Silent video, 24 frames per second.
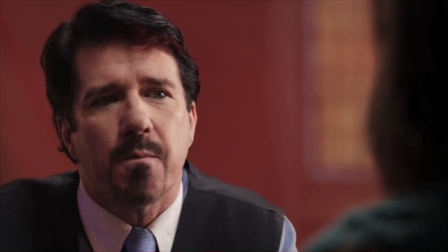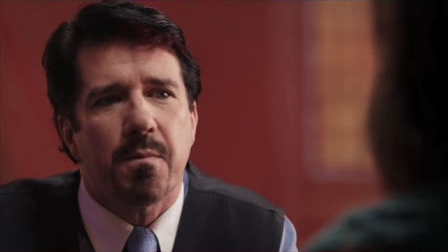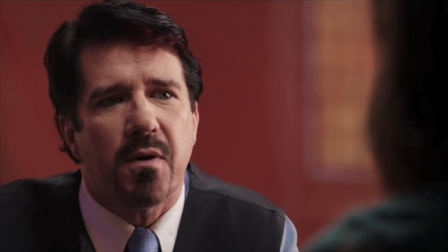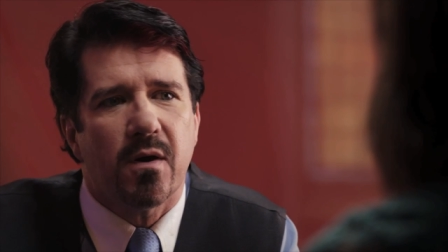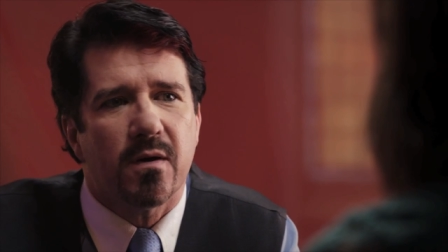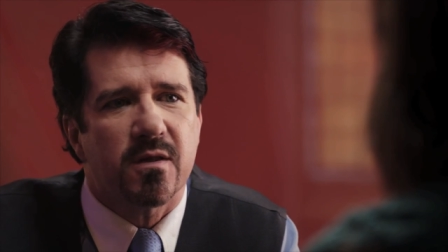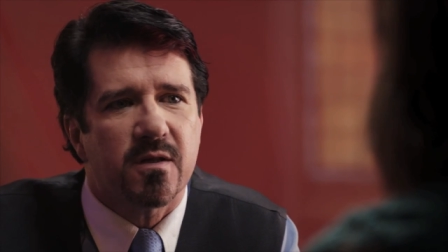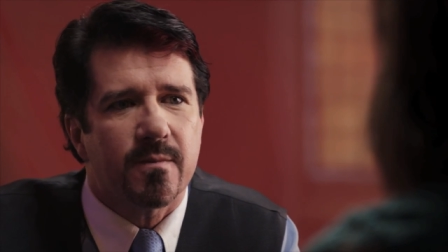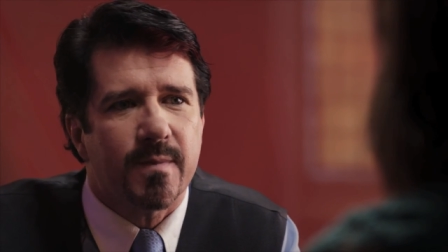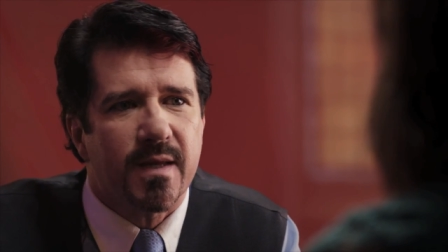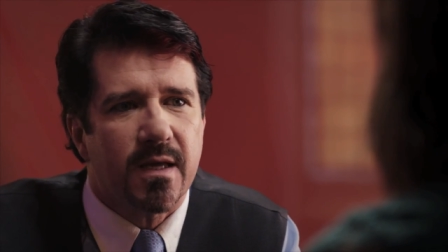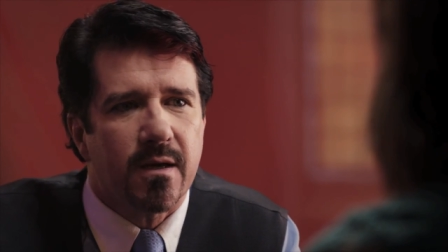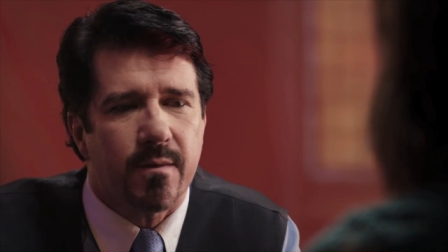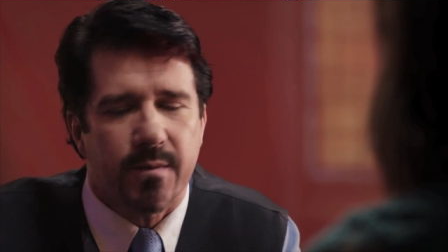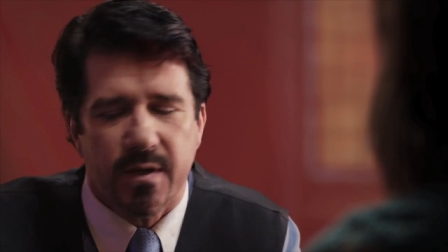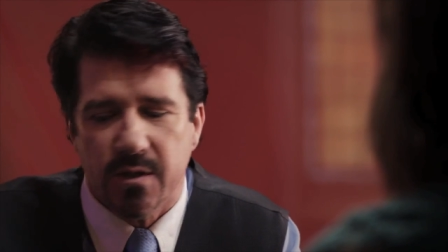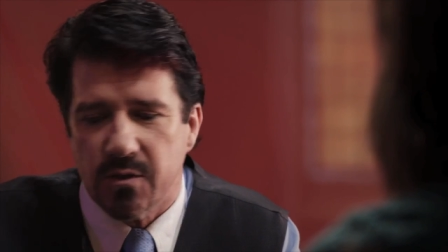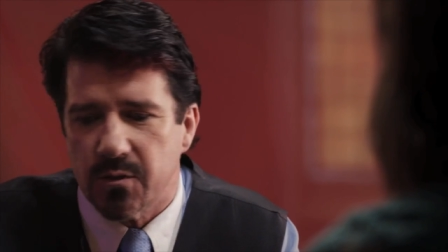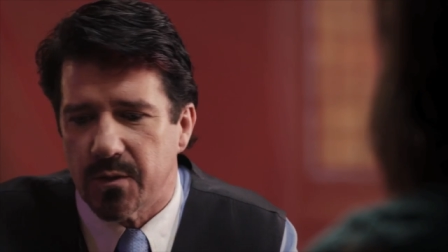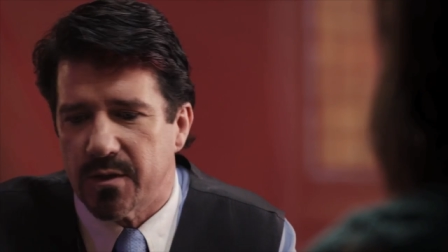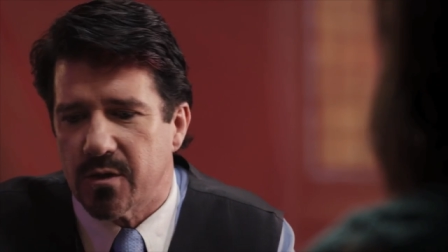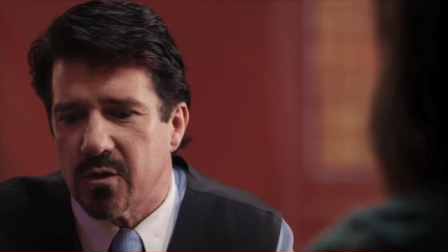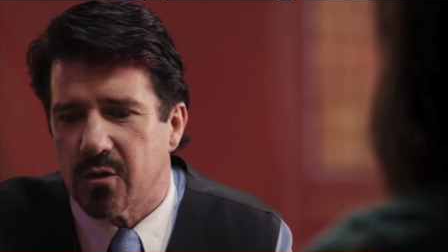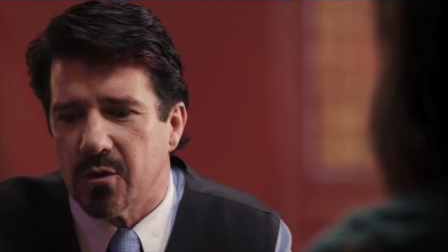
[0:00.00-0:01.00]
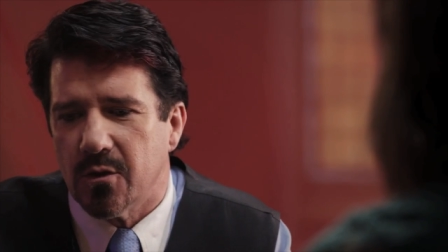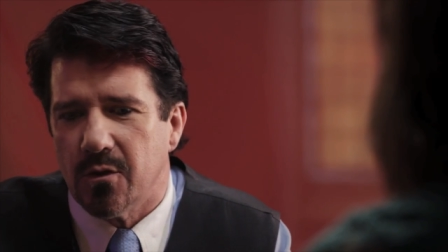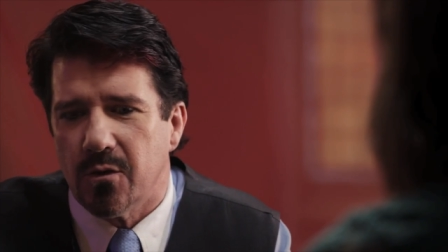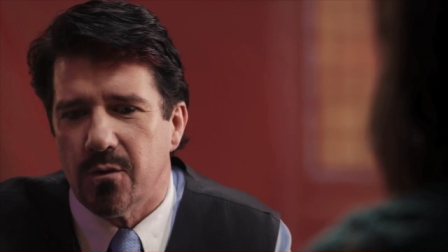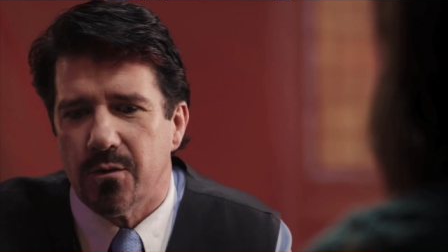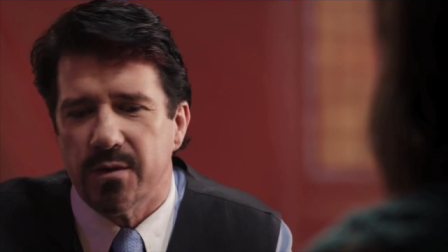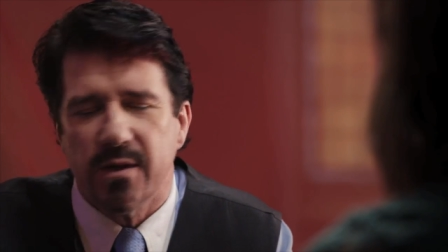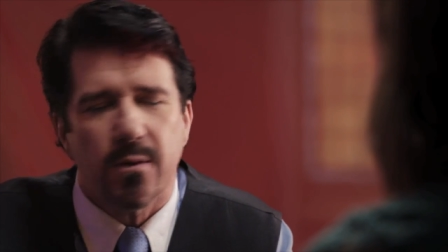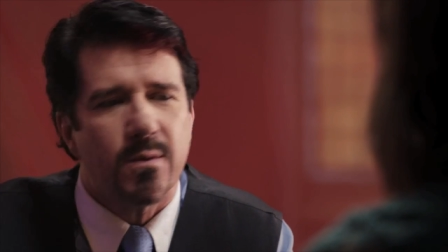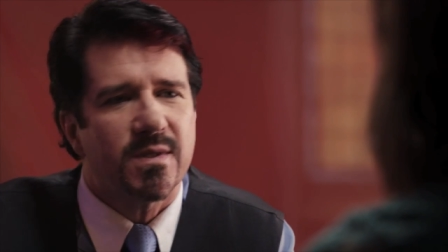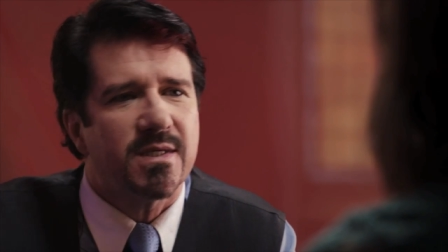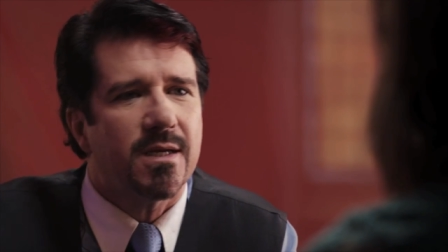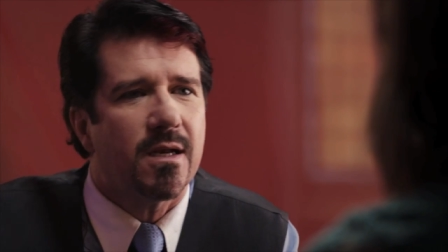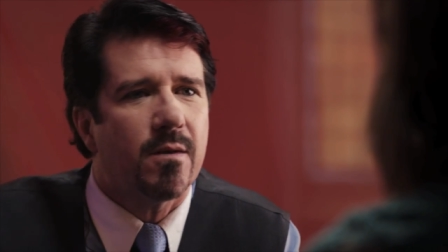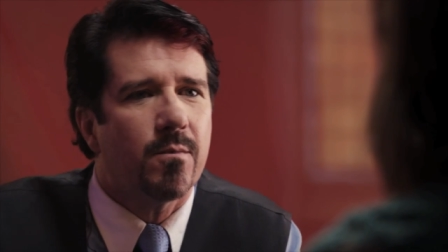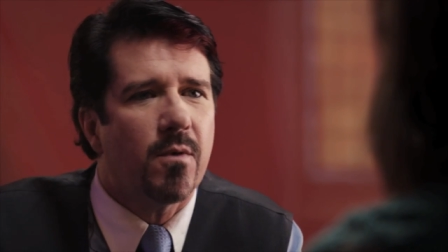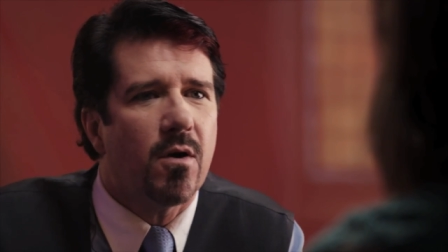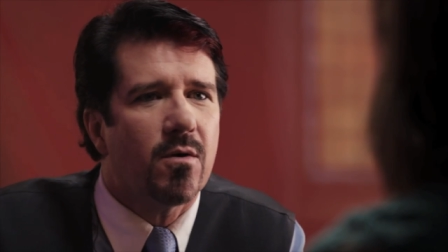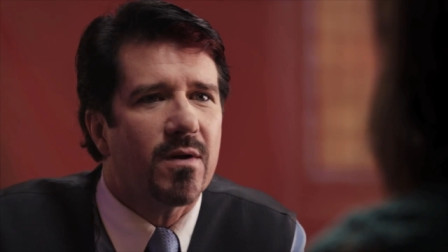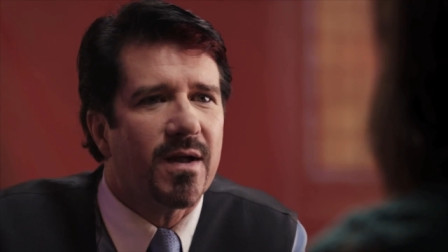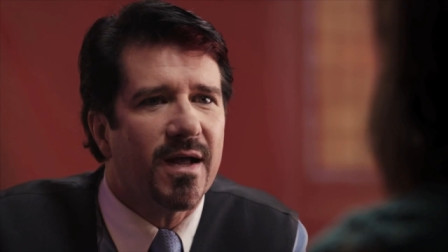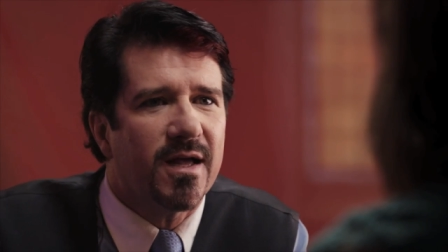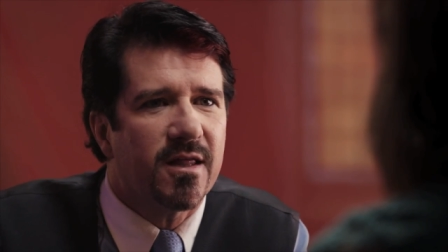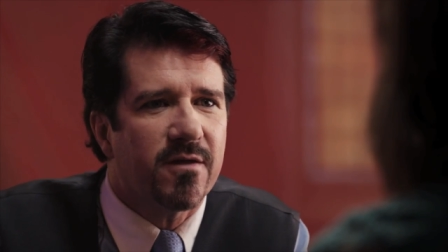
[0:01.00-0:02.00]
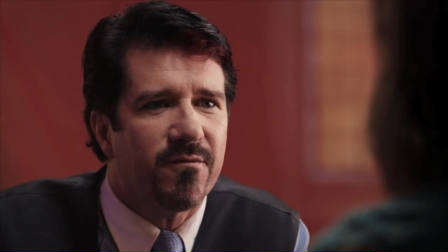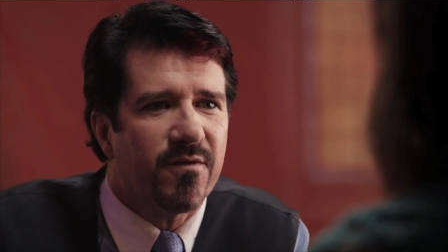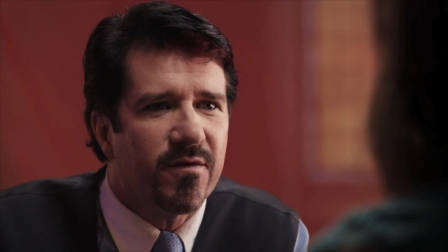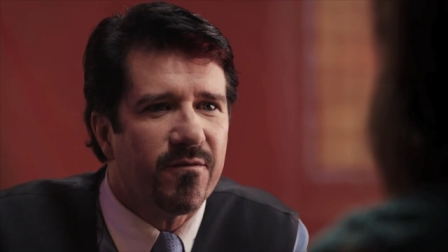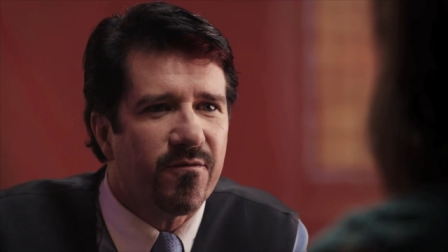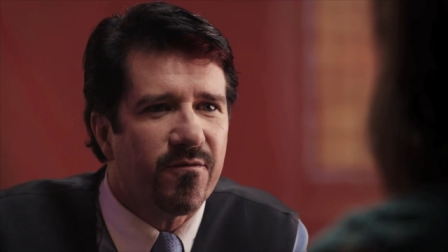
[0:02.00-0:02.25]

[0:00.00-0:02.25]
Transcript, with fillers: possibly coming to his show, and they would tell him all kinds of